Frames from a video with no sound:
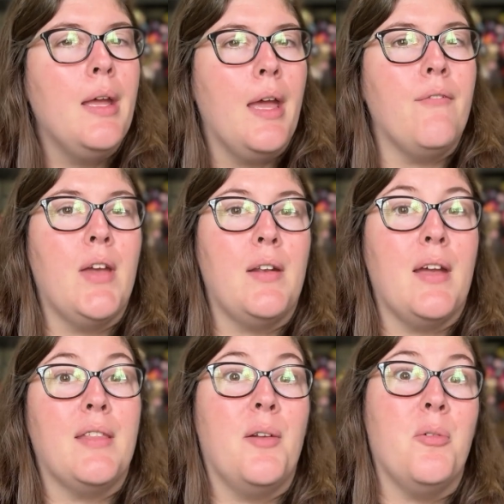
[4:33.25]
and found
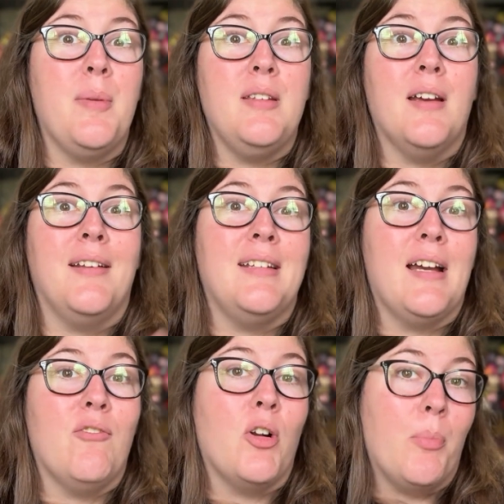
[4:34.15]
out that it would be done in
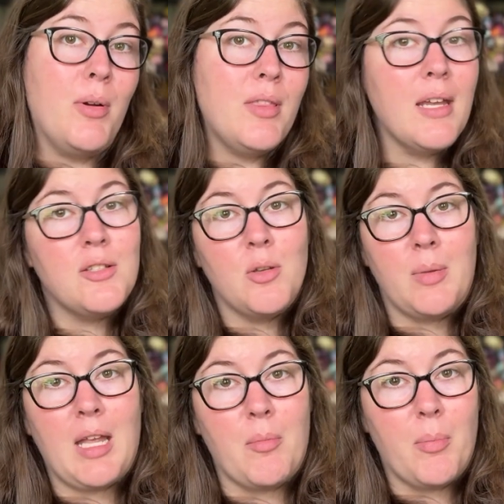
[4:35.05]
time for her birthday. So it
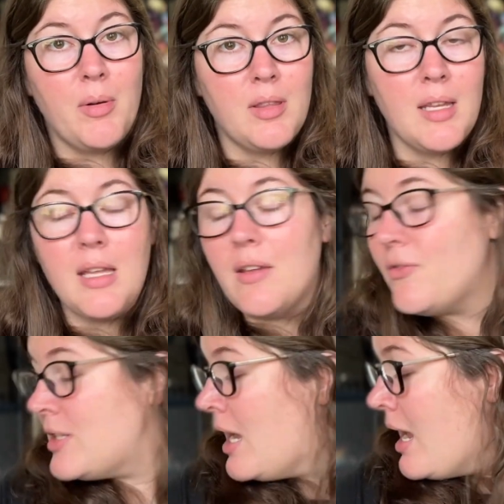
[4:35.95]
became a birthday gift.